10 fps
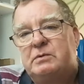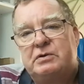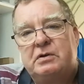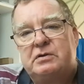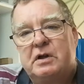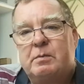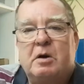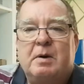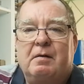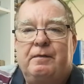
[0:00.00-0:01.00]
I'm just using the
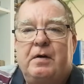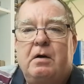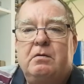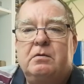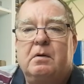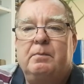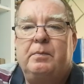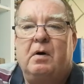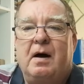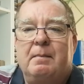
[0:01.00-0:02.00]
mobile phone,
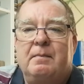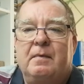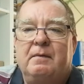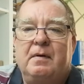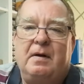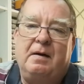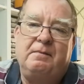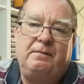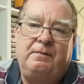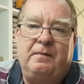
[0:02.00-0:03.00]
but I'm uh,
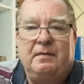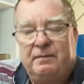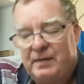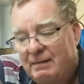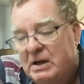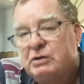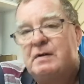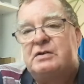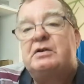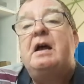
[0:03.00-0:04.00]
very
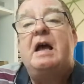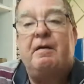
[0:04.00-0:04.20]
interested.